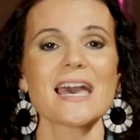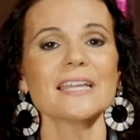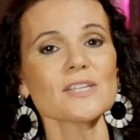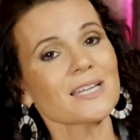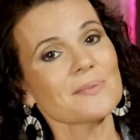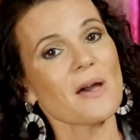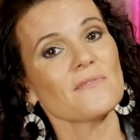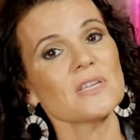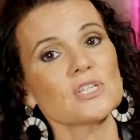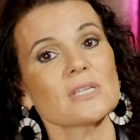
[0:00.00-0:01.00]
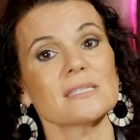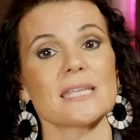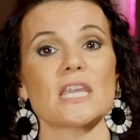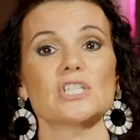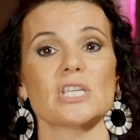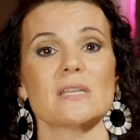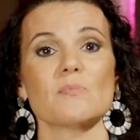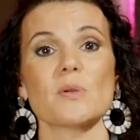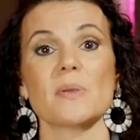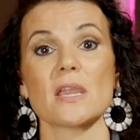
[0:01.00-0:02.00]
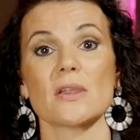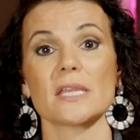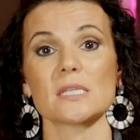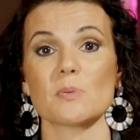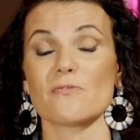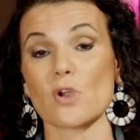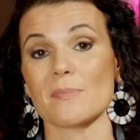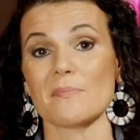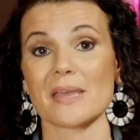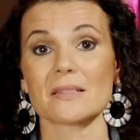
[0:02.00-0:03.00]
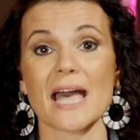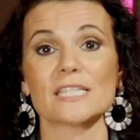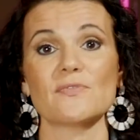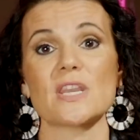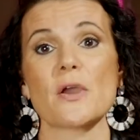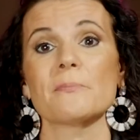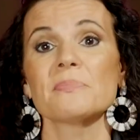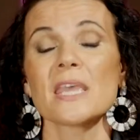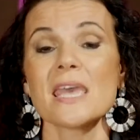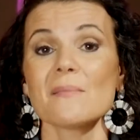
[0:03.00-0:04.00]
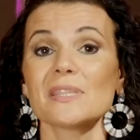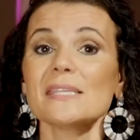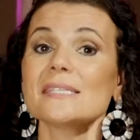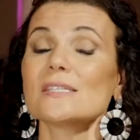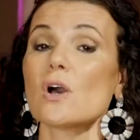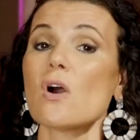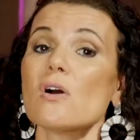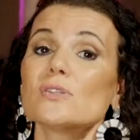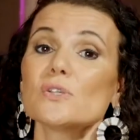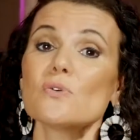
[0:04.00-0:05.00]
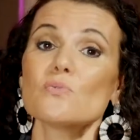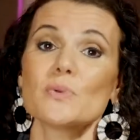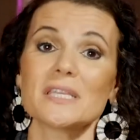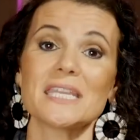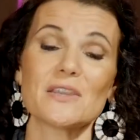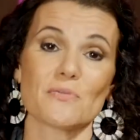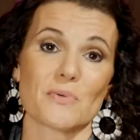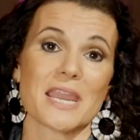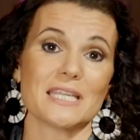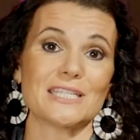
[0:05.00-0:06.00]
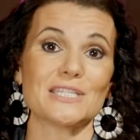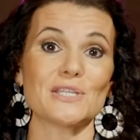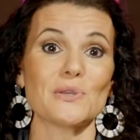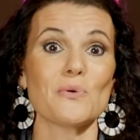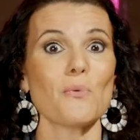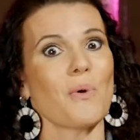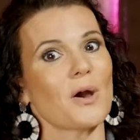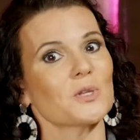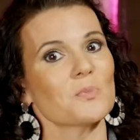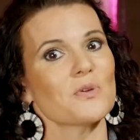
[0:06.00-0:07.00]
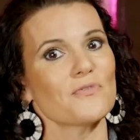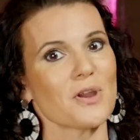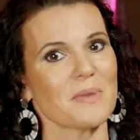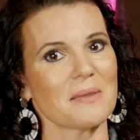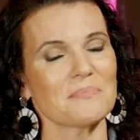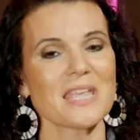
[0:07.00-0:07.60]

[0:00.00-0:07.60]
I talked about visualization and preparing to perform in my last video, but this is also really great to do while you're performing.